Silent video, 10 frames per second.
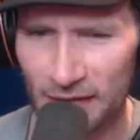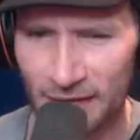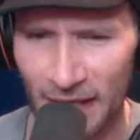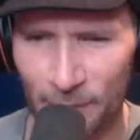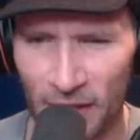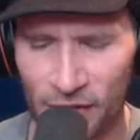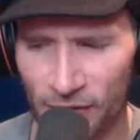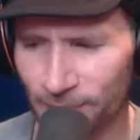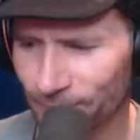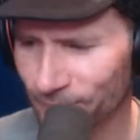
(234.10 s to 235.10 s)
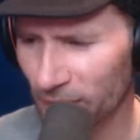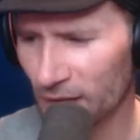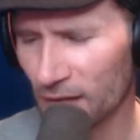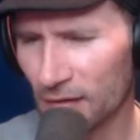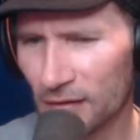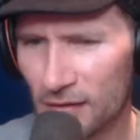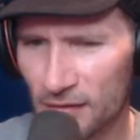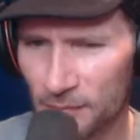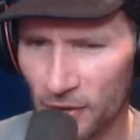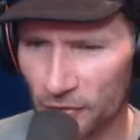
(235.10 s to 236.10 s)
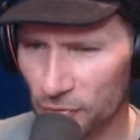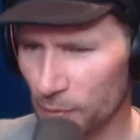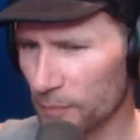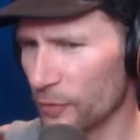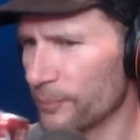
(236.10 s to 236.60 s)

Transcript: Damnation. Need some Dr. Pepper.